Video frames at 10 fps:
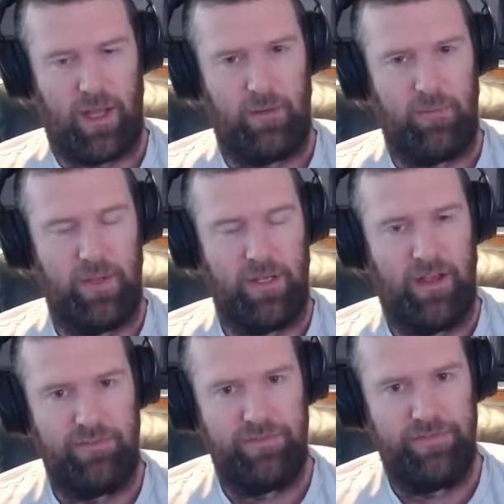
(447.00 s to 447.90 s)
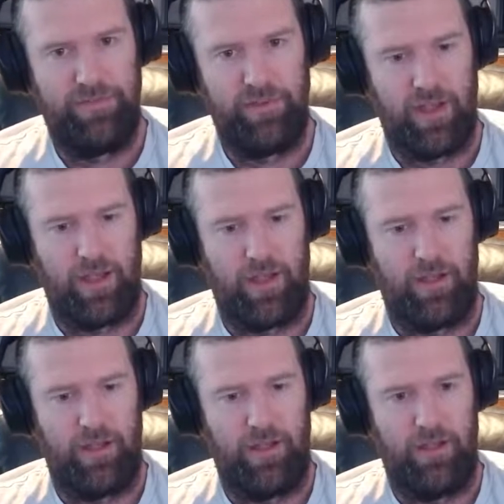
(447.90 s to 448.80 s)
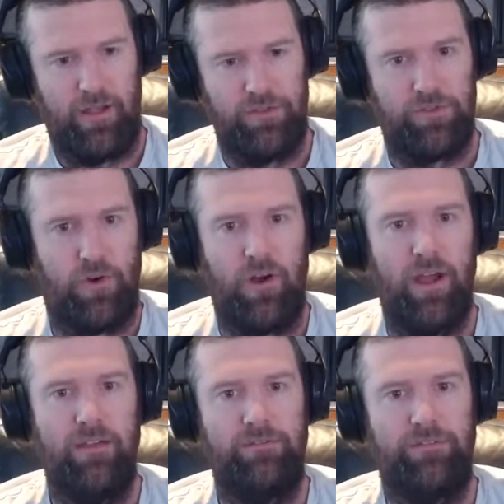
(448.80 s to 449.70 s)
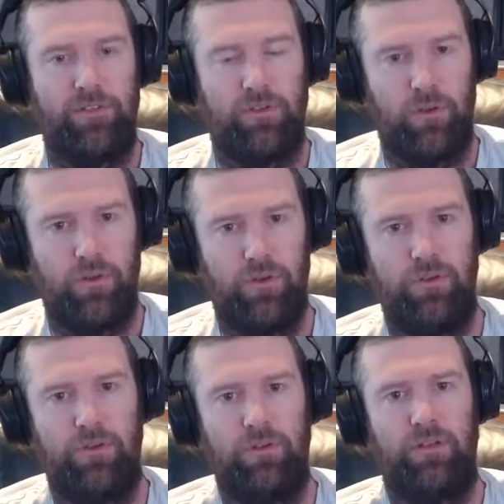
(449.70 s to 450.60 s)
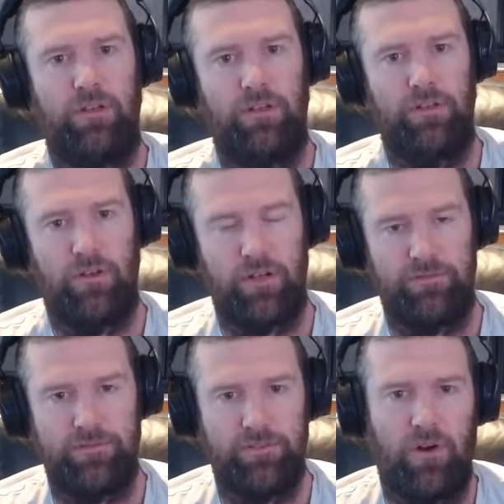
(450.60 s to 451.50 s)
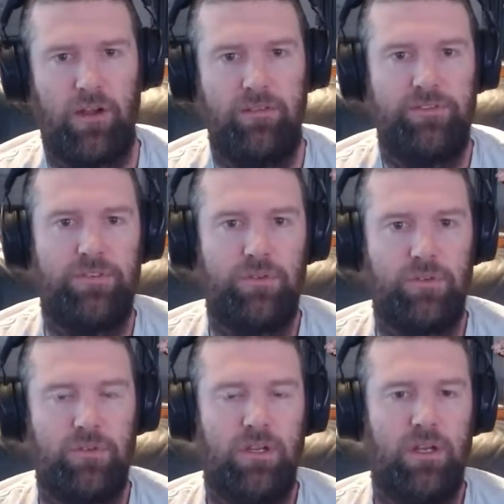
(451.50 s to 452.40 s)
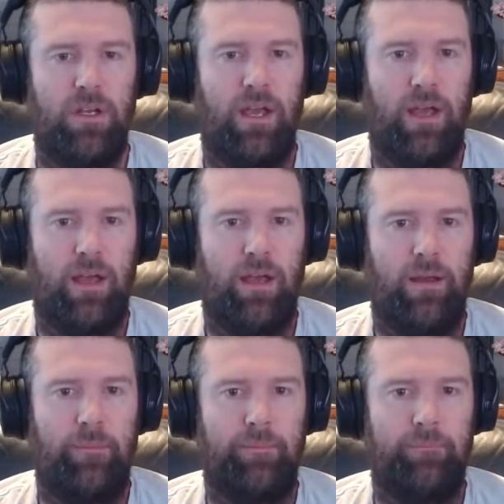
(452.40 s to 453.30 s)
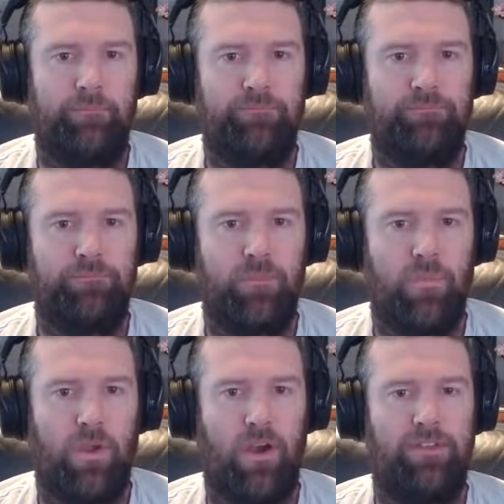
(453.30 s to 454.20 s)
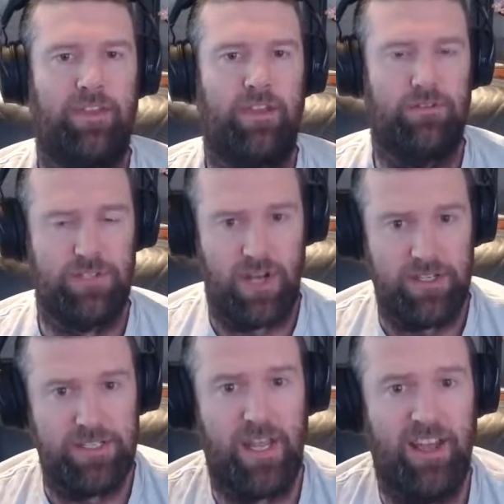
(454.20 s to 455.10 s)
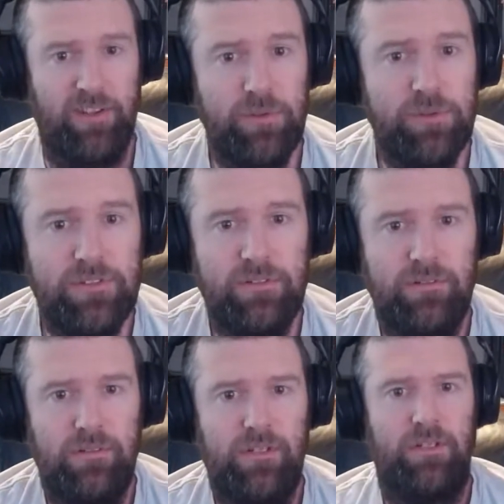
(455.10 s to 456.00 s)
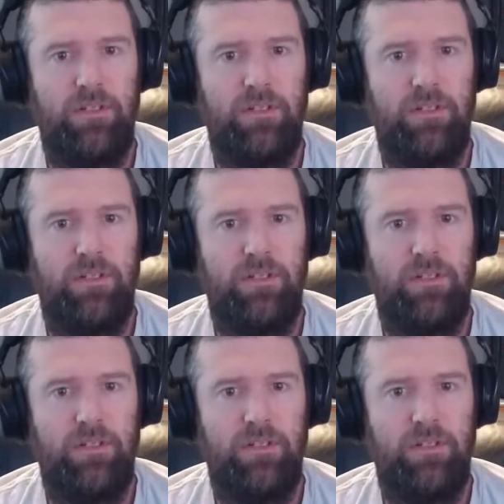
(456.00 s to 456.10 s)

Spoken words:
enough drive to learn, not enough drive to go out there and chase sales.